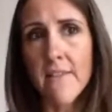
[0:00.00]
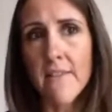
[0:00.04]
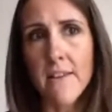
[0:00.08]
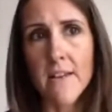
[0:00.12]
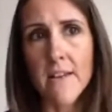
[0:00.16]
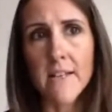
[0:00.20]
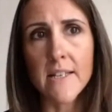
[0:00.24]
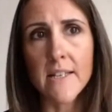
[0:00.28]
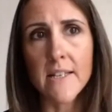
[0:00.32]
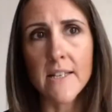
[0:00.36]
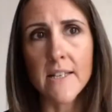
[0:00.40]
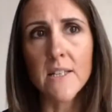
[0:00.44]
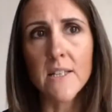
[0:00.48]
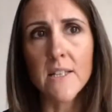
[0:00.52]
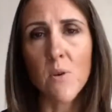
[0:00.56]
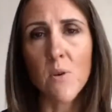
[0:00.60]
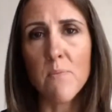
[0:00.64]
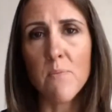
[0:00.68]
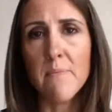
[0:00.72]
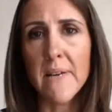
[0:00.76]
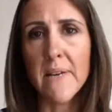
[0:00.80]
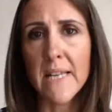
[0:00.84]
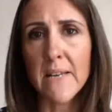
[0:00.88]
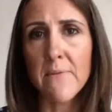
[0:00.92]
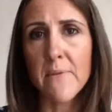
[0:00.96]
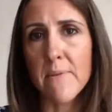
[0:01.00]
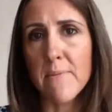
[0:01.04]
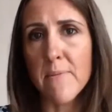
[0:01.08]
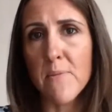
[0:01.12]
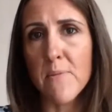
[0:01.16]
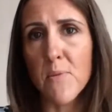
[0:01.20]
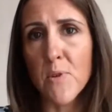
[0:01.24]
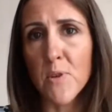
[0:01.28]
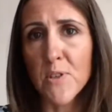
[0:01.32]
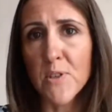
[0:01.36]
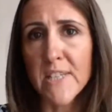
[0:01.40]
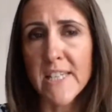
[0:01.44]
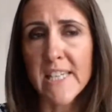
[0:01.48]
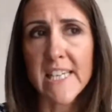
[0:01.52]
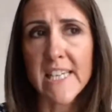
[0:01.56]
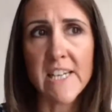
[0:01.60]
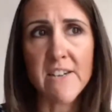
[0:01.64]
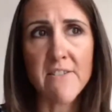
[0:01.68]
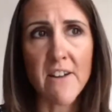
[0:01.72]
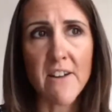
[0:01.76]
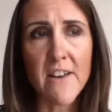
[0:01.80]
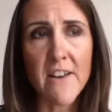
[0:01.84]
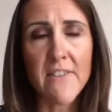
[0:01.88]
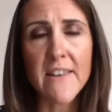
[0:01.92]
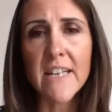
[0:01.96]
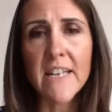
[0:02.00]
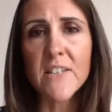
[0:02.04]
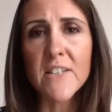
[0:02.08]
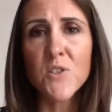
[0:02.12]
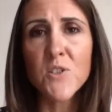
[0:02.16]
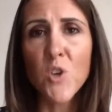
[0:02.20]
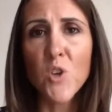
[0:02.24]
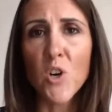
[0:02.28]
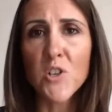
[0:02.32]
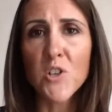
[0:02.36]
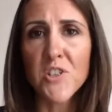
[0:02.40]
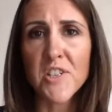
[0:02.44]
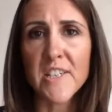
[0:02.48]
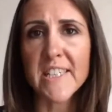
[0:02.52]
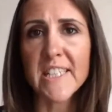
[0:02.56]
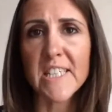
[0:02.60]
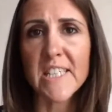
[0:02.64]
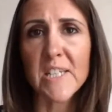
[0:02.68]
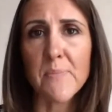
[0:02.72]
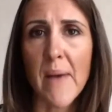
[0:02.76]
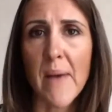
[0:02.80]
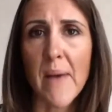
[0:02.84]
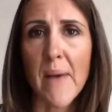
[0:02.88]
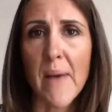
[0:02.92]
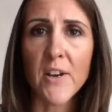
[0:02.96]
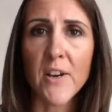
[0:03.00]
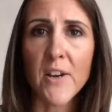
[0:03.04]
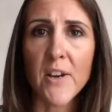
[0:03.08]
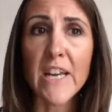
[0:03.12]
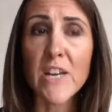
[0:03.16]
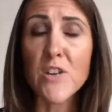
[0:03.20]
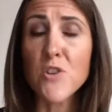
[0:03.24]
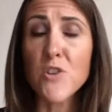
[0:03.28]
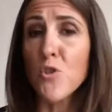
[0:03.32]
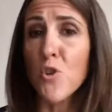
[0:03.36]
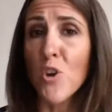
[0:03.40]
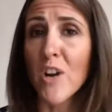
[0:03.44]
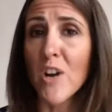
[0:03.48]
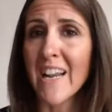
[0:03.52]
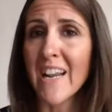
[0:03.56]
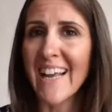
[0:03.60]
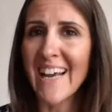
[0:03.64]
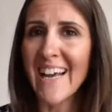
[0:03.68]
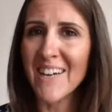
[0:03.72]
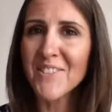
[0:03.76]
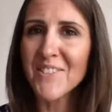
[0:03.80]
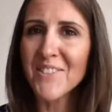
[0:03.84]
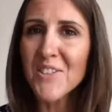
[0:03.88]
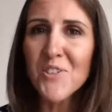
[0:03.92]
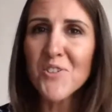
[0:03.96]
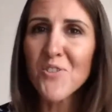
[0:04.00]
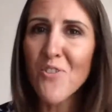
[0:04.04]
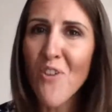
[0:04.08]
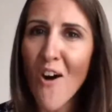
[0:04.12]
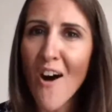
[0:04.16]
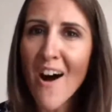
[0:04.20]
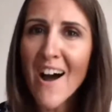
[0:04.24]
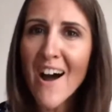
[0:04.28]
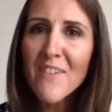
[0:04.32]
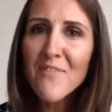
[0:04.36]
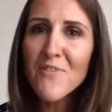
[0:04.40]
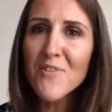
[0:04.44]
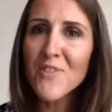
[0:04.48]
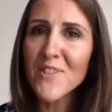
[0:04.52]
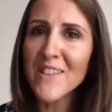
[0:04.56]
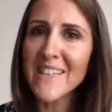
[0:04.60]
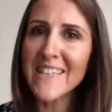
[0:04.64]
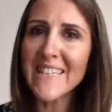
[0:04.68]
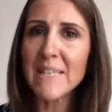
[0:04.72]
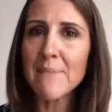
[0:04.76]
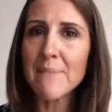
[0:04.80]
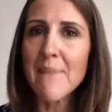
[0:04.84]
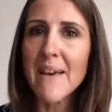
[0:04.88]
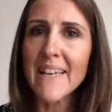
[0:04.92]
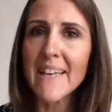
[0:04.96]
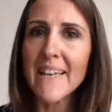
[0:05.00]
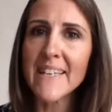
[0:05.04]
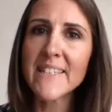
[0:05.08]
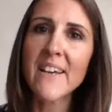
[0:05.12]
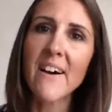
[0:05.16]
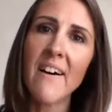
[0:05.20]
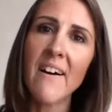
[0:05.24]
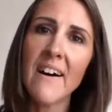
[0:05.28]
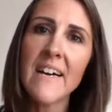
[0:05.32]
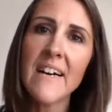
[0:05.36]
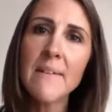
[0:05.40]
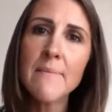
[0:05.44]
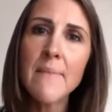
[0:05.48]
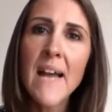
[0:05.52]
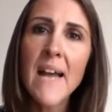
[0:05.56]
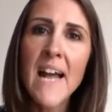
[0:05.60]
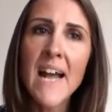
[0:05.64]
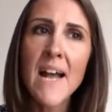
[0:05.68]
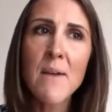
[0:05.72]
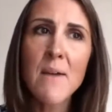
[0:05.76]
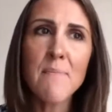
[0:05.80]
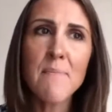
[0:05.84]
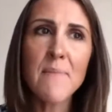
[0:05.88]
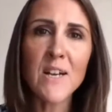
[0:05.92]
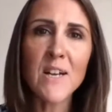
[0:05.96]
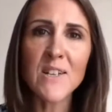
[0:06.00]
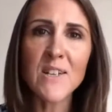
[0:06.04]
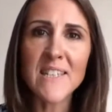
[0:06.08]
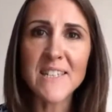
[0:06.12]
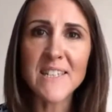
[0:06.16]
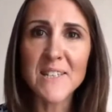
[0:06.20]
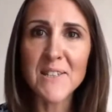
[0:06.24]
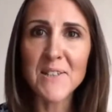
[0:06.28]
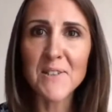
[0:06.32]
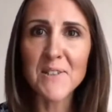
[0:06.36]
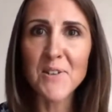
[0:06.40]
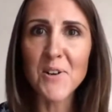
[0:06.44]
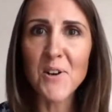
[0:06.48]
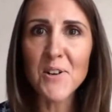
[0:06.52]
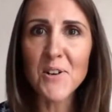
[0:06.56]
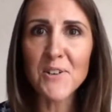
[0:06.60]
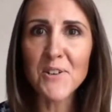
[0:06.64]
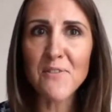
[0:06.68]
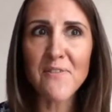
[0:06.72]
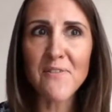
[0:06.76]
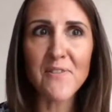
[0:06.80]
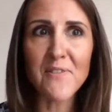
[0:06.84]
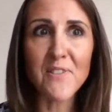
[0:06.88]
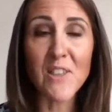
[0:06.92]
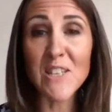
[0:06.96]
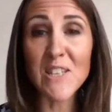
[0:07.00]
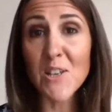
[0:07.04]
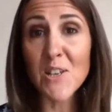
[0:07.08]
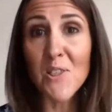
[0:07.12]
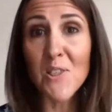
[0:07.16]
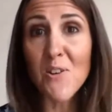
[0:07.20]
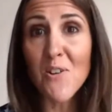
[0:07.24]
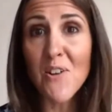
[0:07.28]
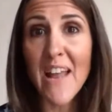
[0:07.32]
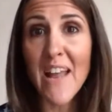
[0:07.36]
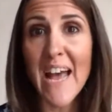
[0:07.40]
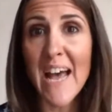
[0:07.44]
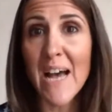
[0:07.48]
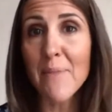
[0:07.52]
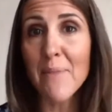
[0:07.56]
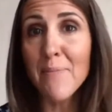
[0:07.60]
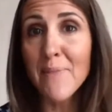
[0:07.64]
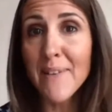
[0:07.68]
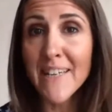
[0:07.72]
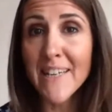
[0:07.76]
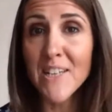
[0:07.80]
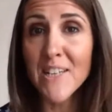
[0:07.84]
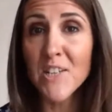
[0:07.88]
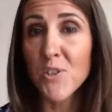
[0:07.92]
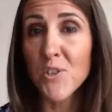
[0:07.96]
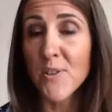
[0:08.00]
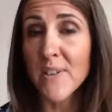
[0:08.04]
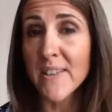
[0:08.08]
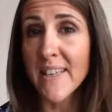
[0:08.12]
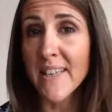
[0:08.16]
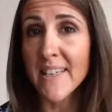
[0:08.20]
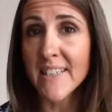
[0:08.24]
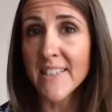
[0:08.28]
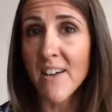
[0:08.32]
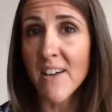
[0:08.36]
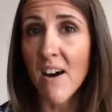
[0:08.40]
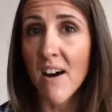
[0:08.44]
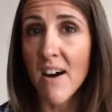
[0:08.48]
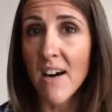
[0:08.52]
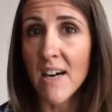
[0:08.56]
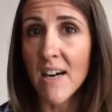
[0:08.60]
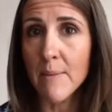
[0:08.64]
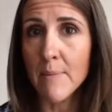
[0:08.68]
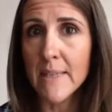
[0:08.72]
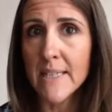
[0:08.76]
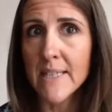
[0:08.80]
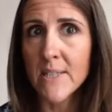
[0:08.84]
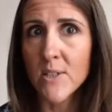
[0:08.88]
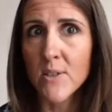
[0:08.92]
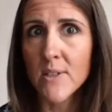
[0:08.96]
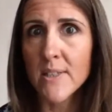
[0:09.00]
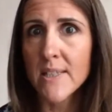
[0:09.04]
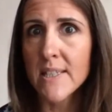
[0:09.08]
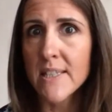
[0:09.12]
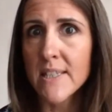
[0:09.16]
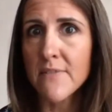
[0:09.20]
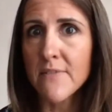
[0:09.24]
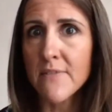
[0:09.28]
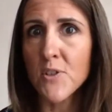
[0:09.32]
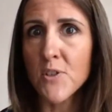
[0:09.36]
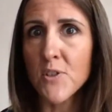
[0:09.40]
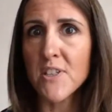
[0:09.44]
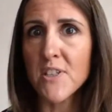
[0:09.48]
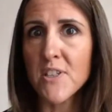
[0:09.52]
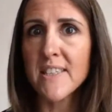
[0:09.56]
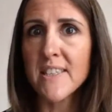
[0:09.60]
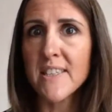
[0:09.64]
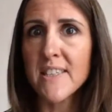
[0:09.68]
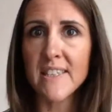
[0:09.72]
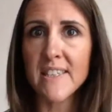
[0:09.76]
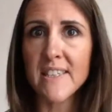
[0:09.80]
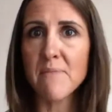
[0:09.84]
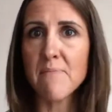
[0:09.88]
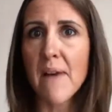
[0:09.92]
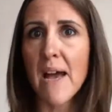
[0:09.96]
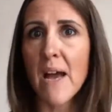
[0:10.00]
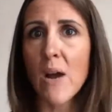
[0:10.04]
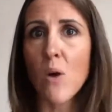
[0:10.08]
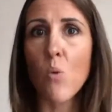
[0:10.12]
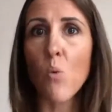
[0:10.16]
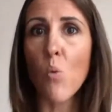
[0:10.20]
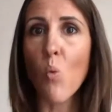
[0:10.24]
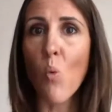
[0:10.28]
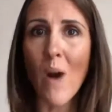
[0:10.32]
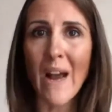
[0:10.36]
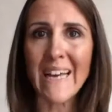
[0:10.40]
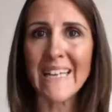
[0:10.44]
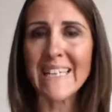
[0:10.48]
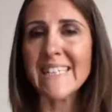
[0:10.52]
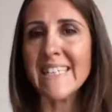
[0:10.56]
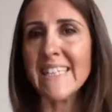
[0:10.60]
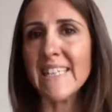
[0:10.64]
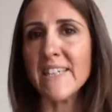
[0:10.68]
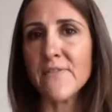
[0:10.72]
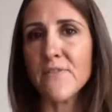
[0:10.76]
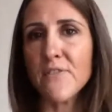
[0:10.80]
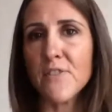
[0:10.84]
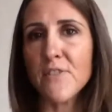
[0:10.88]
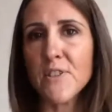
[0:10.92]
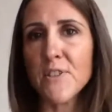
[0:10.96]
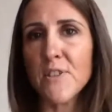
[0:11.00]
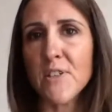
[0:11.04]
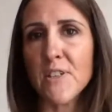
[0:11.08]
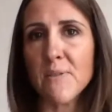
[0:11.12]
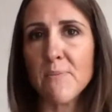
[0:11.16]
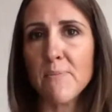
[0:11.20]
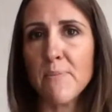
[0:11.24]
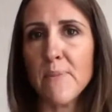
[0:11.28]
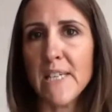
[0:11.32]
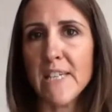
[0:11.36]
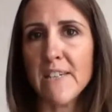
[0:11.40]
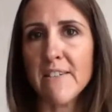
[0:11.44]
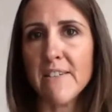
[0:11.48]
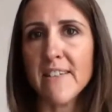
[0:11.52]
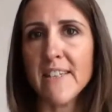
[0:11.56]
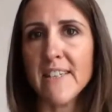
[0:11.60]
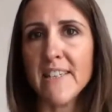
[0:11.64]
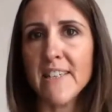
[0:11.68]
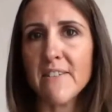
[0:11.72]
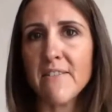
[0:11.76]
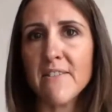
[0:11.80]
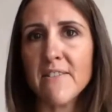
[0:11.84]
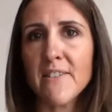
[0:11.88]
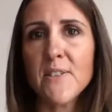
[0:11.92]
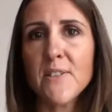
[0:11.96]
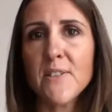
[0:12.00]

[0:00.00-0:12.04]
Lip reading: it's what many women want to hear. And I think it's not just about, okay, you're not allowed to try for this amount of time, because there's a lot happening during that time. It's not as if you're just sitting back and waiting for a certain period. There are so